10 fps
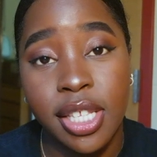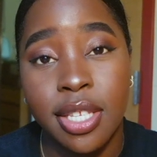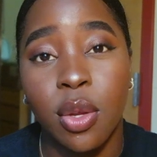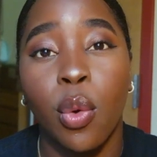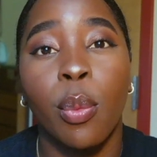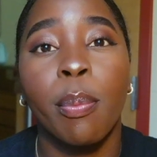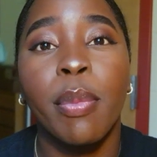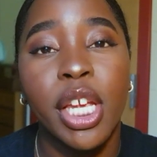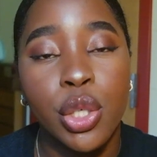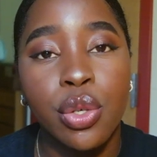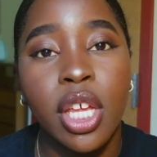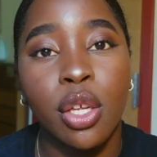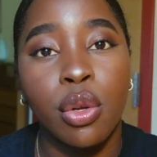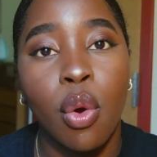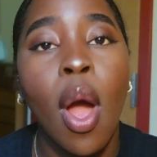So make sure that you
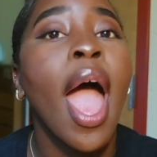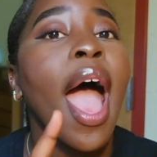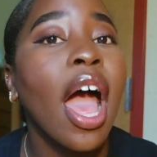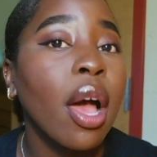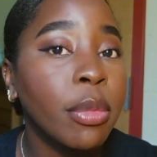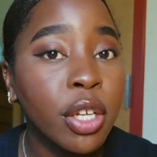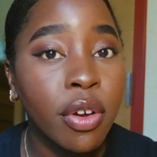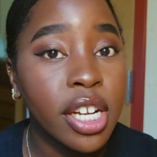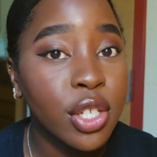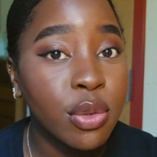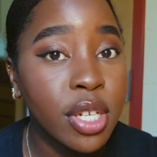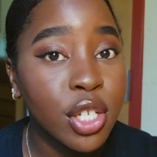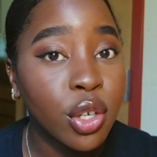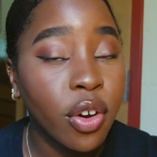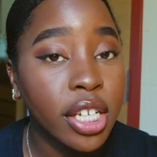know how many credits you need
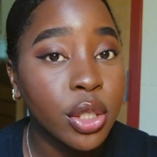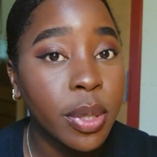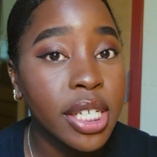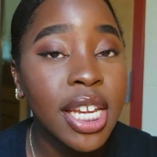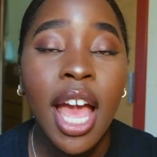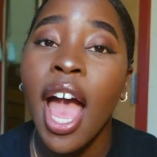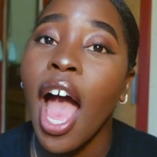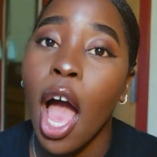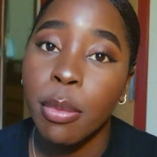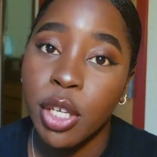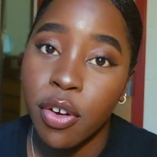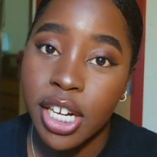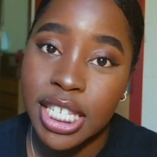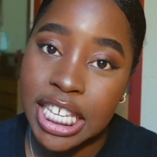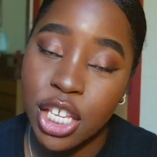to graduate, how many
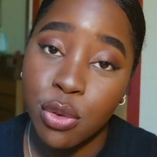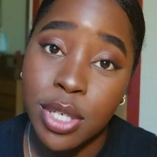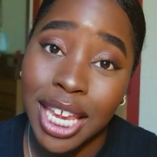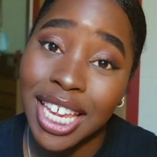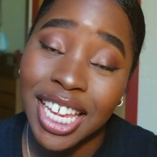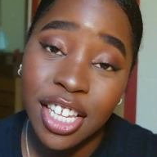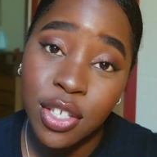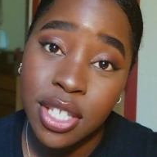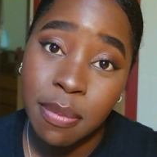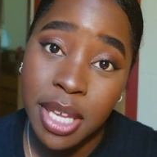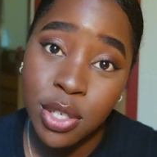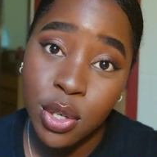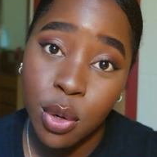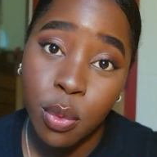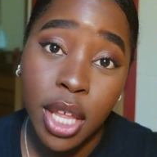credits can you take each
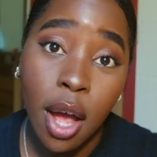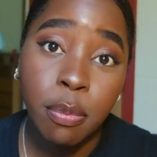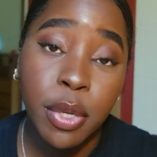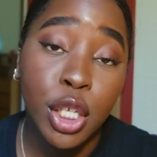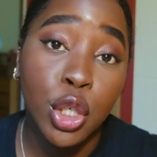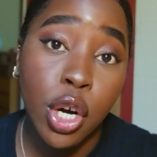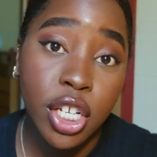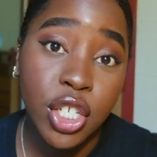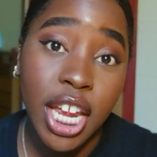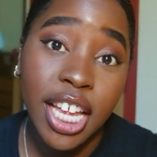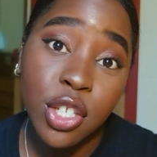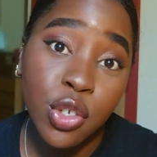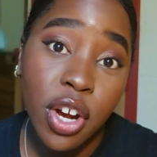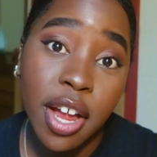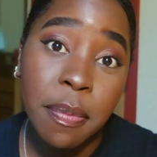semester without being charged
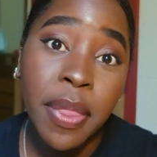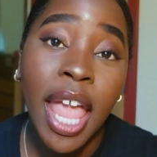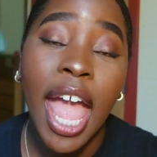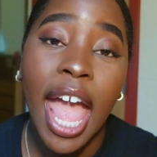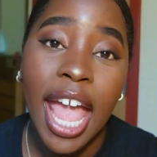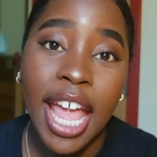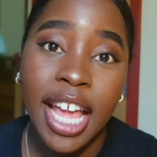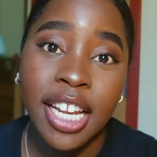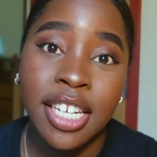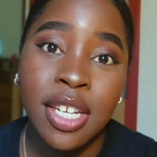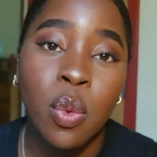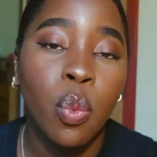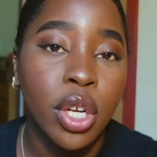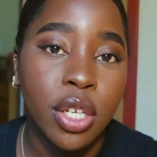extra, and what